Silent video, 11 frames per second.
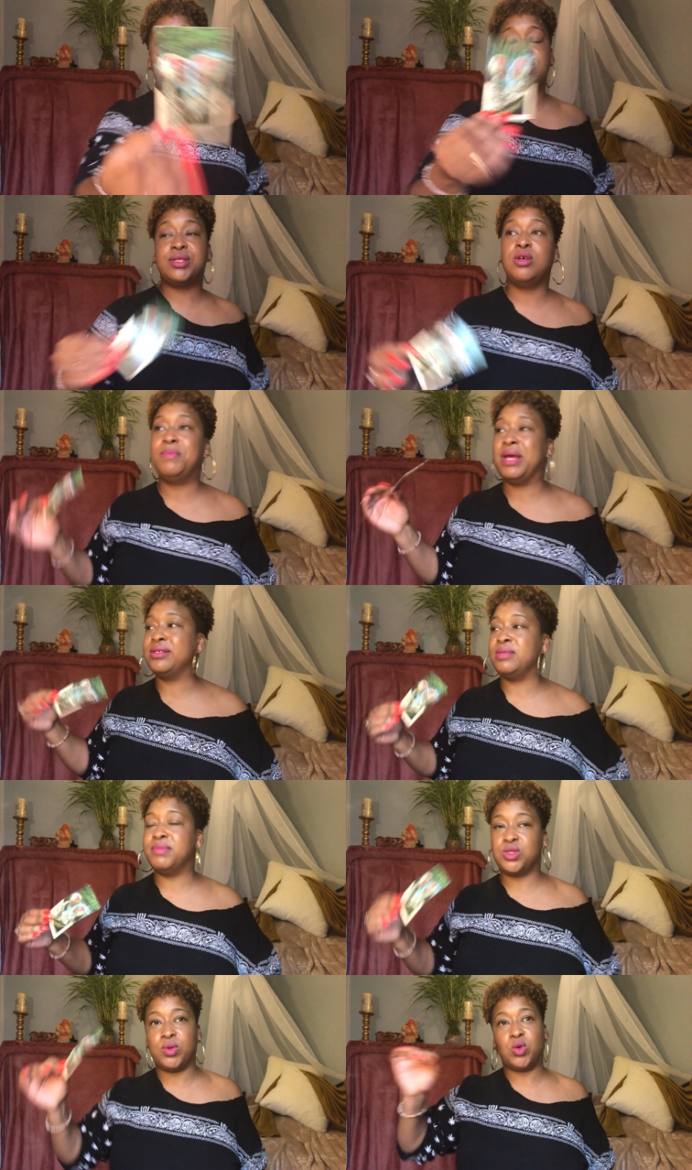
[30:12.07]
They're still
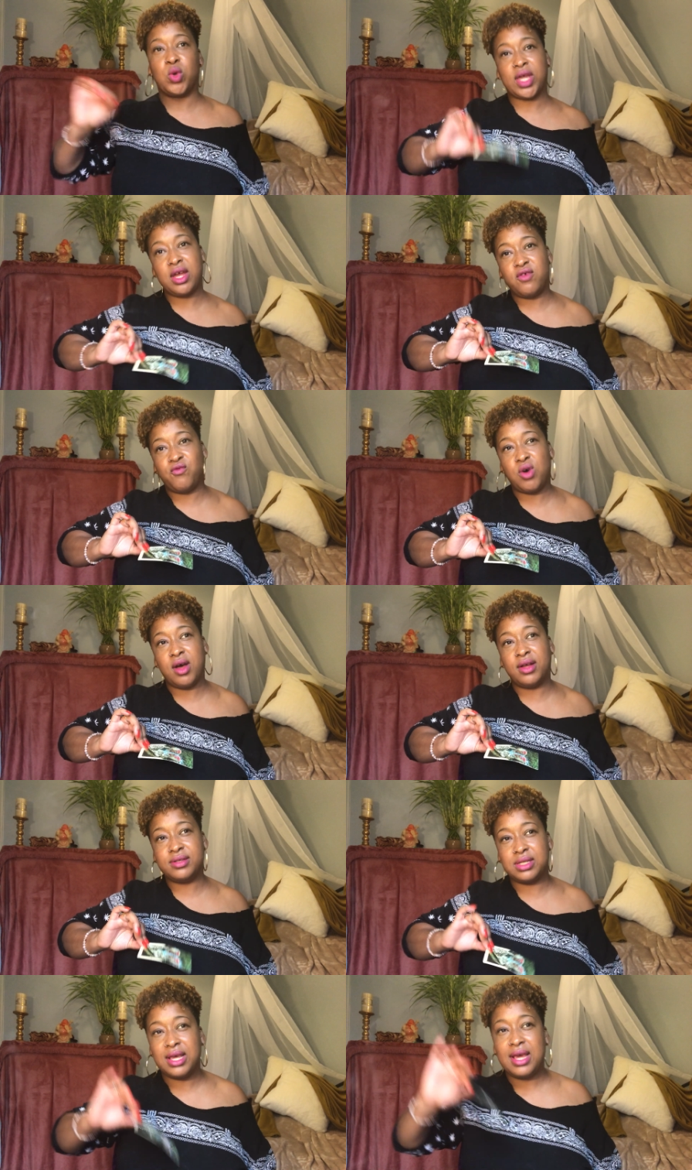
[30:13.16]
bouncing between King of
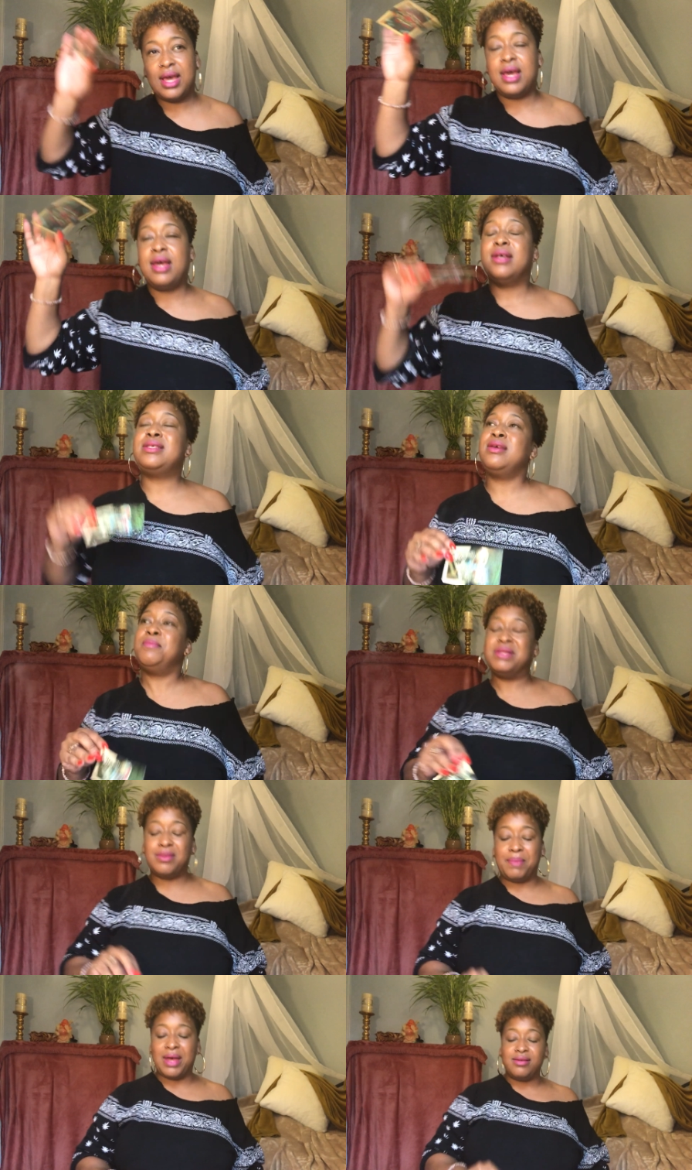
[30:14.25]
Wands. See, but
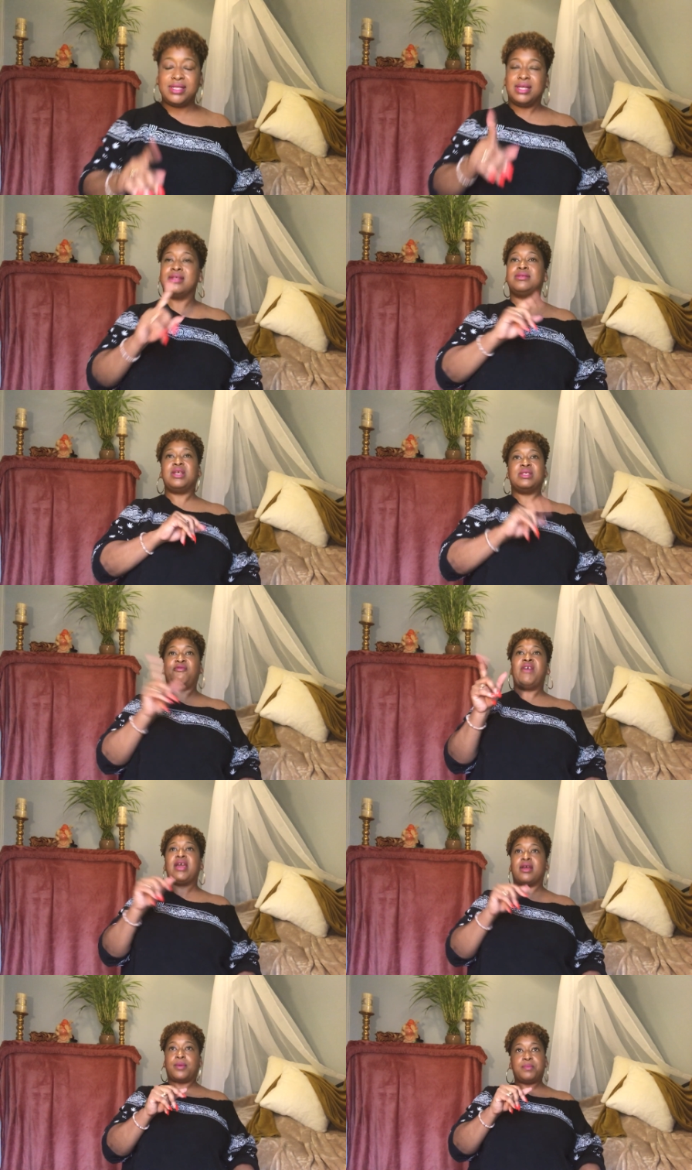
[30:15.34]
the bouncing is, is
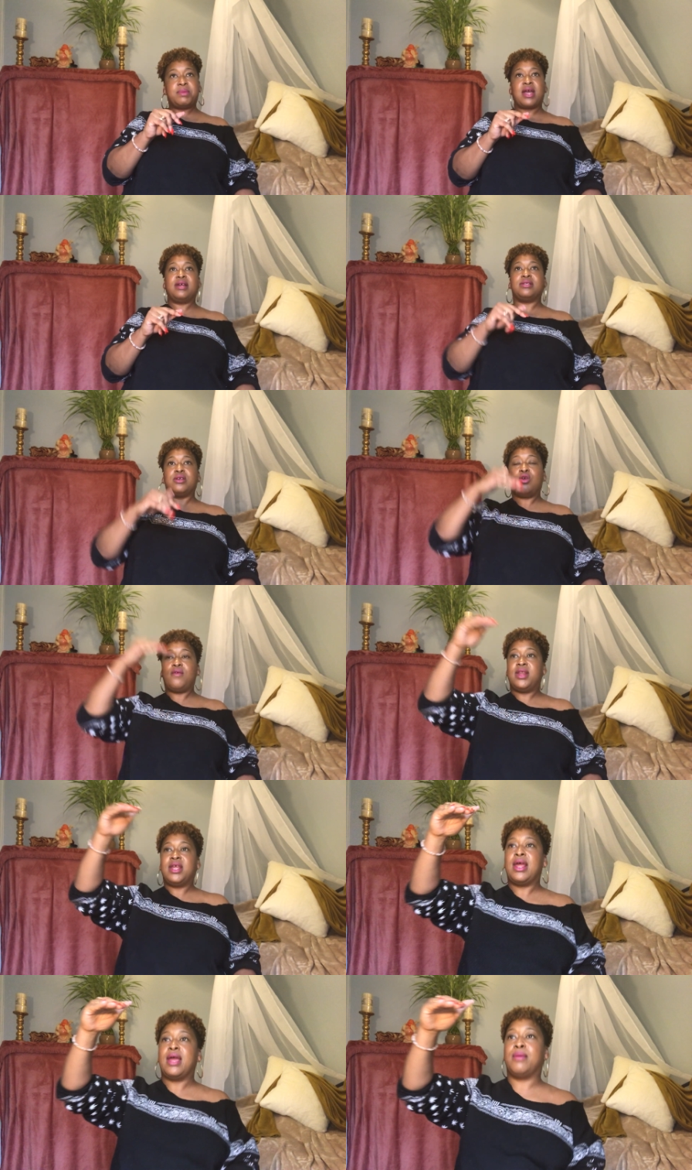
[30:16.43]
fake because they're
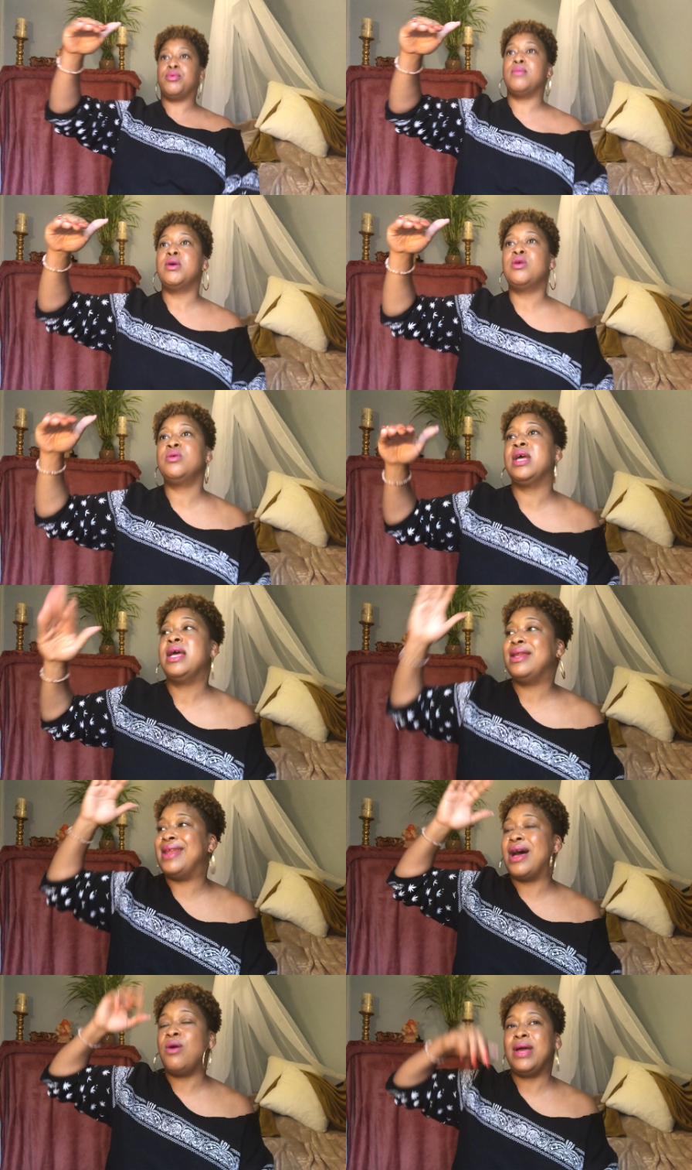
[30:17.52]
already in Emperor mode.
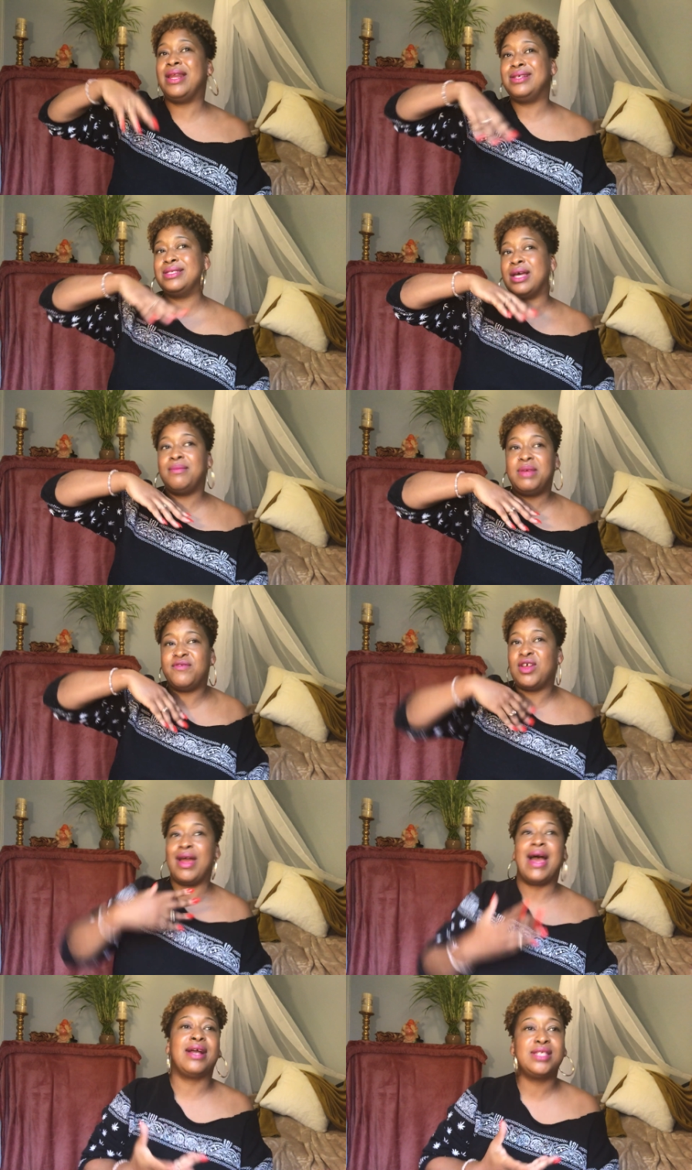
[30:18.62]
Now, anytime, if
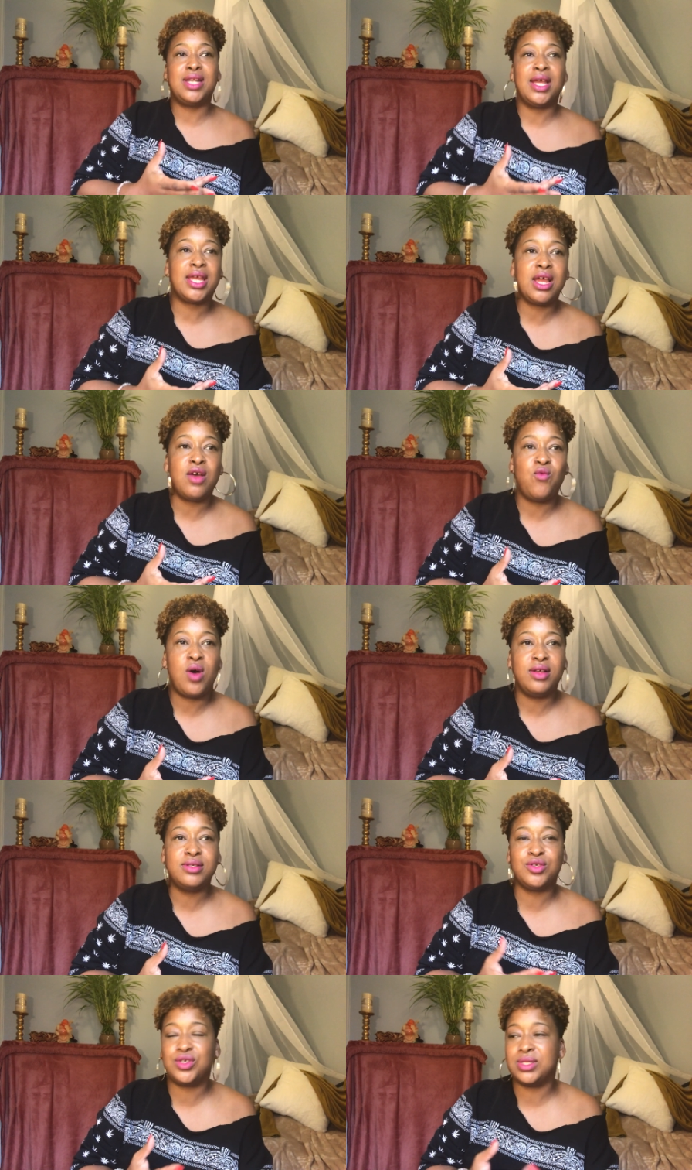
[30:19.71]
they're acting like King of
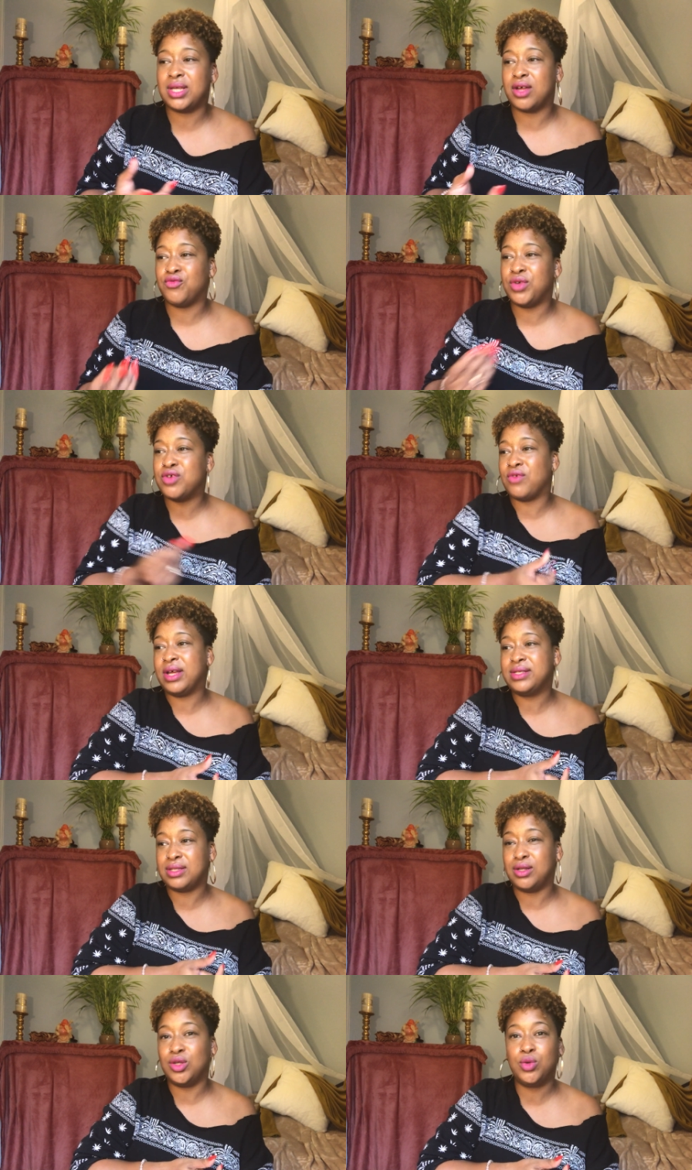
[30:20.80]
Wands, it's just like a
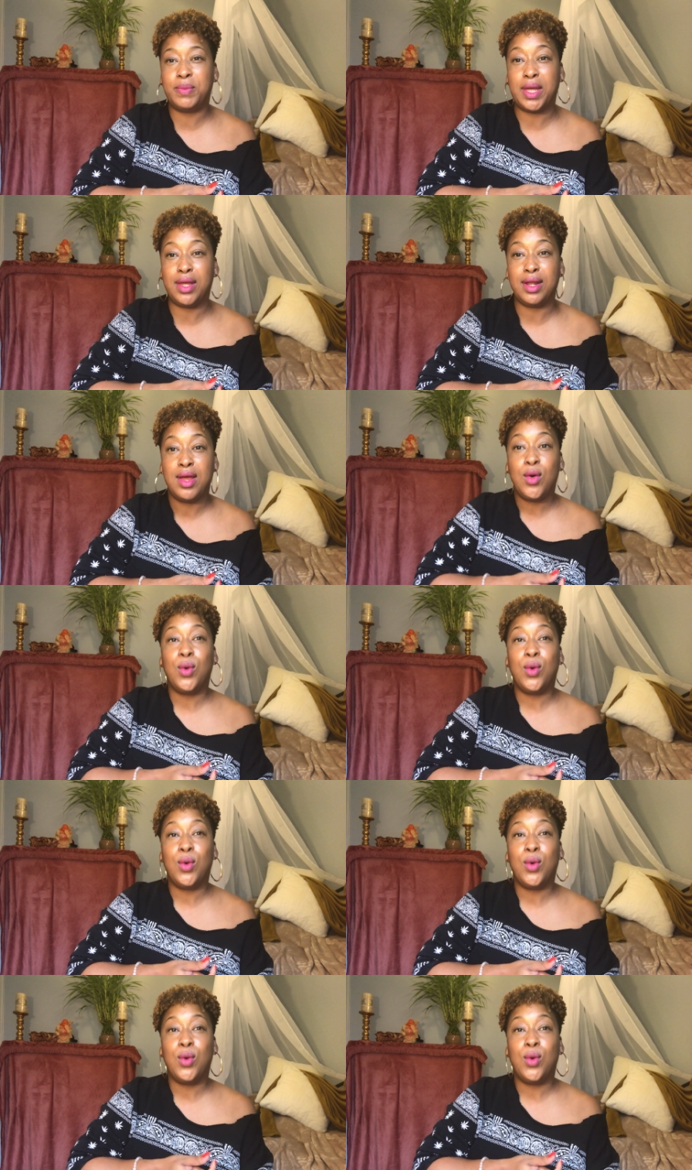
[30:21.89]
regress a little bit.